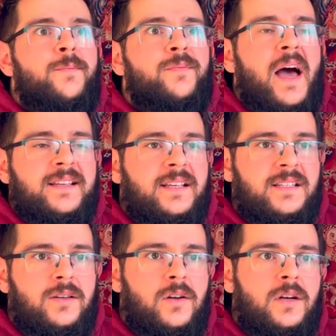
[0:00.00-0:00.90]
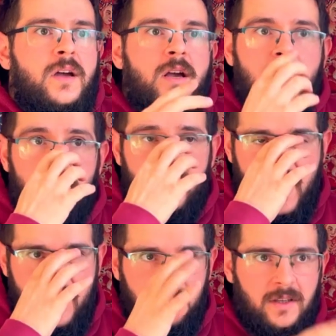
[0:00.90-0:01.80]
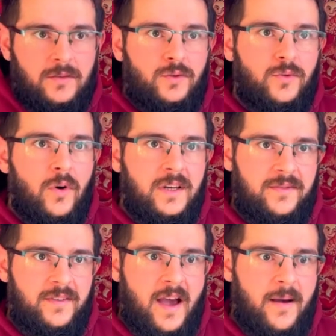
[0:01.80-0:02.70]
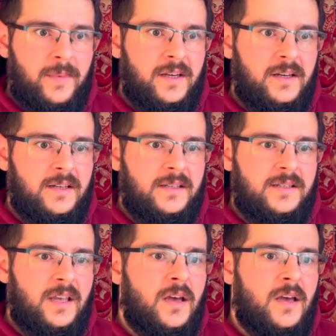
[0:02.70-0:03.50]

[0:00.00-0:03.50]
Isaacson came to Olivia because